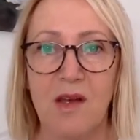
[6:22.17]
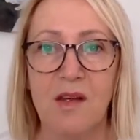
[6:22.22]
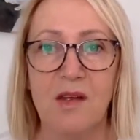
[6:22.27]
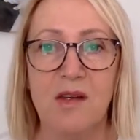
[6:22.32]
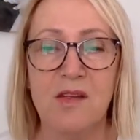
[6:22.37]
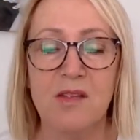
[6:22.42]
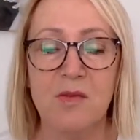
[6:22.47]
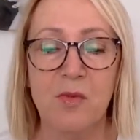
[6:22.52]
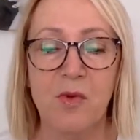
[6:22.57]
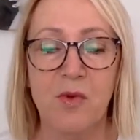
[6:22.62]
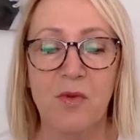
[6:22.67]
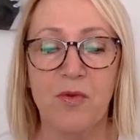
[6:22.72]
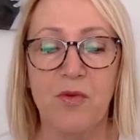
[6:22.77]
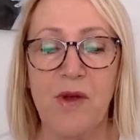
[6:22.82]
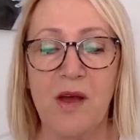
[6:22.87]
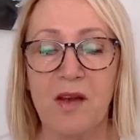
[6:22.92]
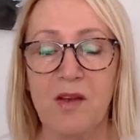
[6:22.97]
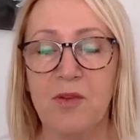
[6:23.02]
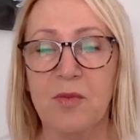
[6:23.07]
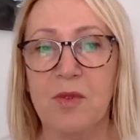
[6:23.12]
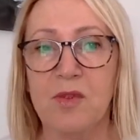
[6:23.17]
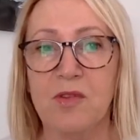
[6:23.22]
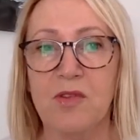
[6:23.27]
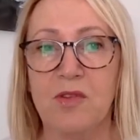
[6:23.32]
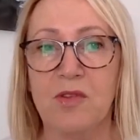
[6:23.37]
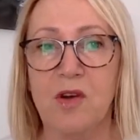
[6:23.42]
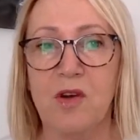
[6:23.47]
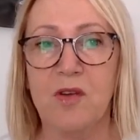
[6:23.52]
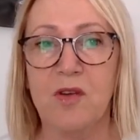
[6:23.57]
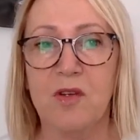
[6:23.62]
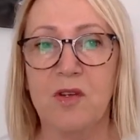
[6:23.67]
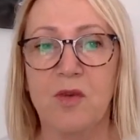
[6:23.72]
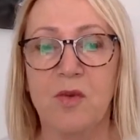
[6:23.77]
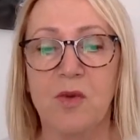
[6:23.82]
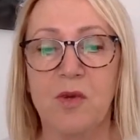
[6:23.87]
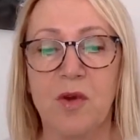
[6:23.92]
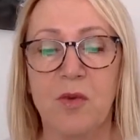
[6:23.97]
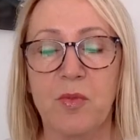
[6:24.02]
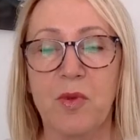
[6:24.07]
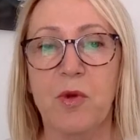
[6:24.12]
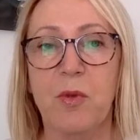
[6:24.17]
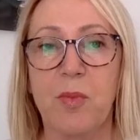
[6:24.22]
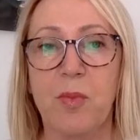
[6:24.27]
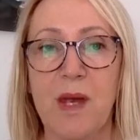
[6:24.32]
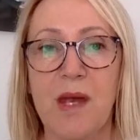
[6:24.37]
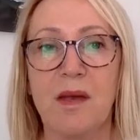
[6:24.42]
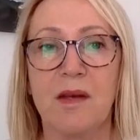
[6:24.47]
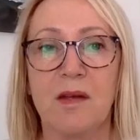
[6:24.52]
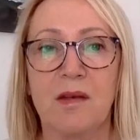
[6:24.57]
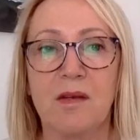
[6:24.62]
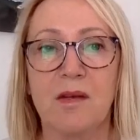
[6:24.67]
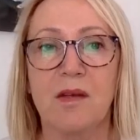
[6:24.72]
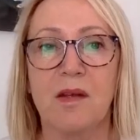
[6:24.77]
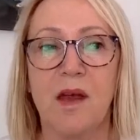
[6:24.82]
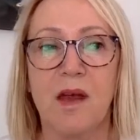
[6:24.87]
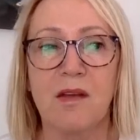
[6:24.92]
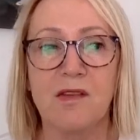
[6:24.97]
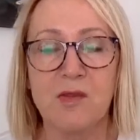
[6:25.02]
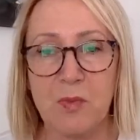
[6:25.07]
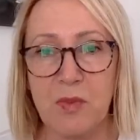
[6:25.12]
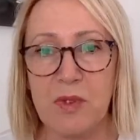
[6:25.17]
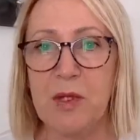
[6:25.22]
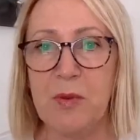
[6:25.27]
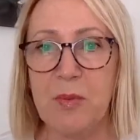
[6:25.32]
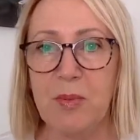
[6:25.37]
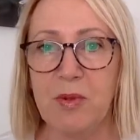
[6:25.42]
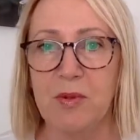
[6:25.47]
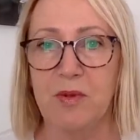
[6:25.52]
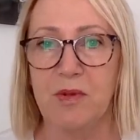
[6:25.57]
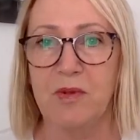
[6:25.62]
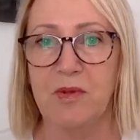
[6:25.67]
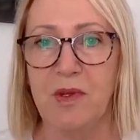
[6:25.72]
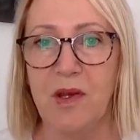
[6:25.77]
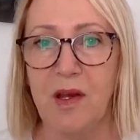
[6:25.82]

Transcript: It's more valuable to God that we are prepared as people